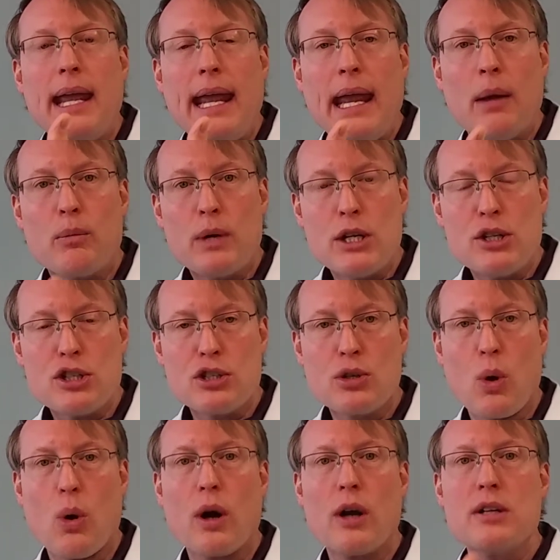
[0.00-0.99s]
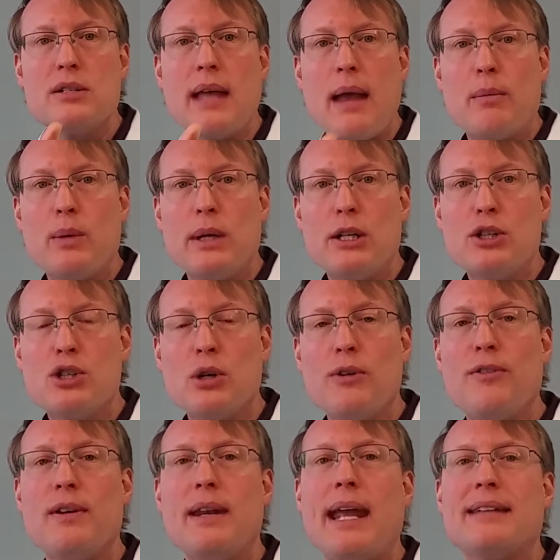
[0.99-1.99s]
it restores and
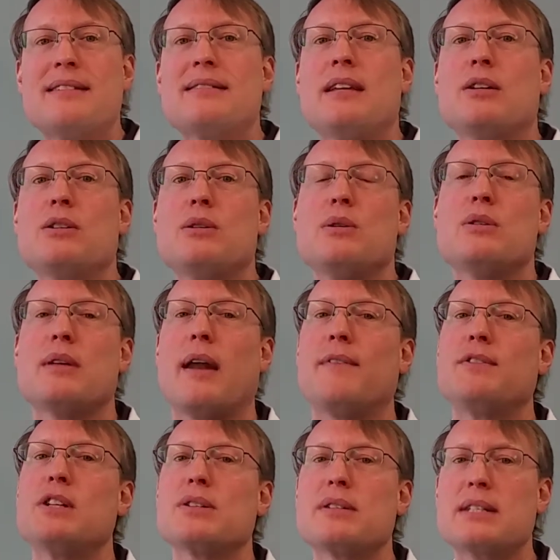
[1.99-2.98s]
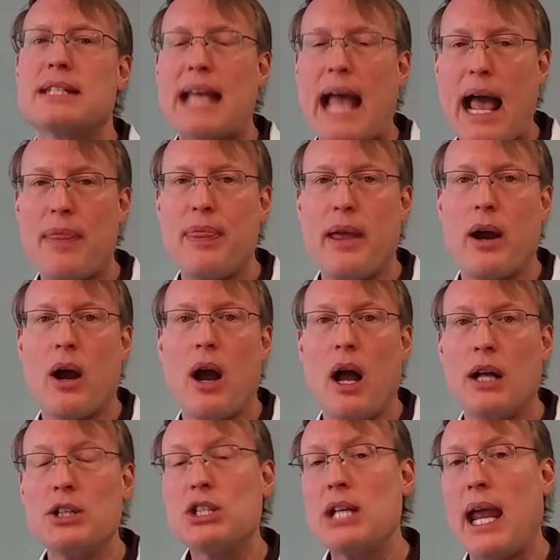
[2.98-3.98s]
rejuvenates tissues that have just sat there
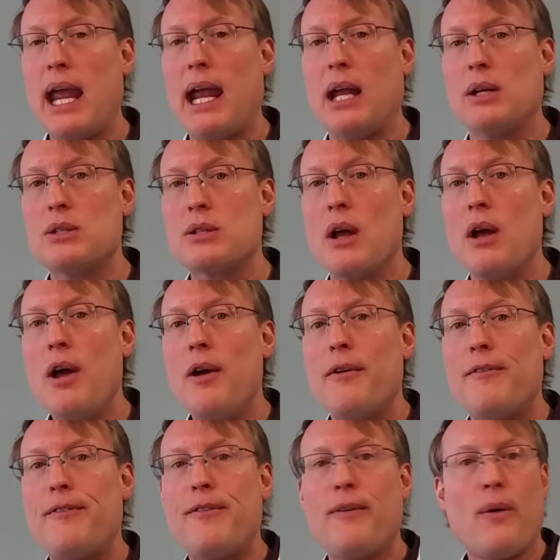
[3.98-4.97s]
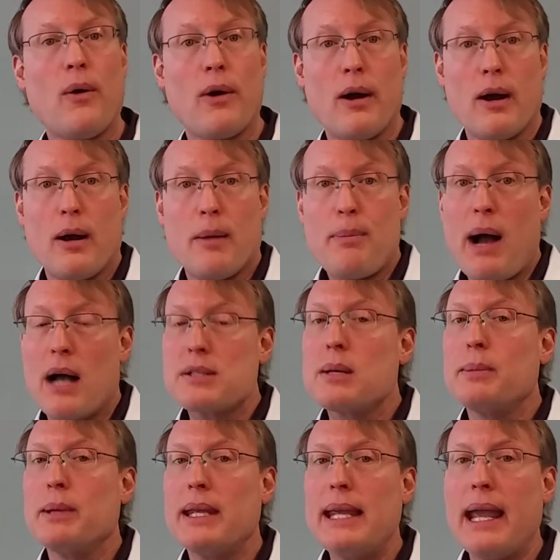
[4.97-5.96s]
unchanged for
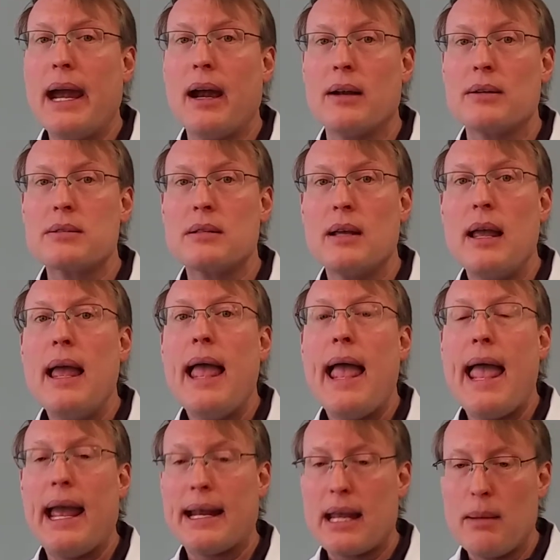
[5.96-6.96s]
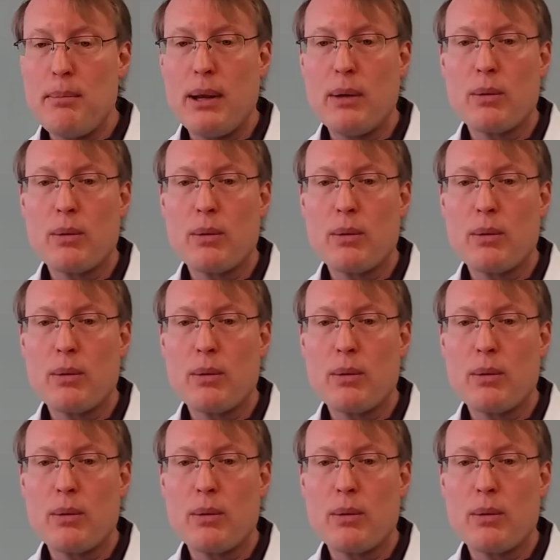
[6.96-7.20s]
possibly years, and can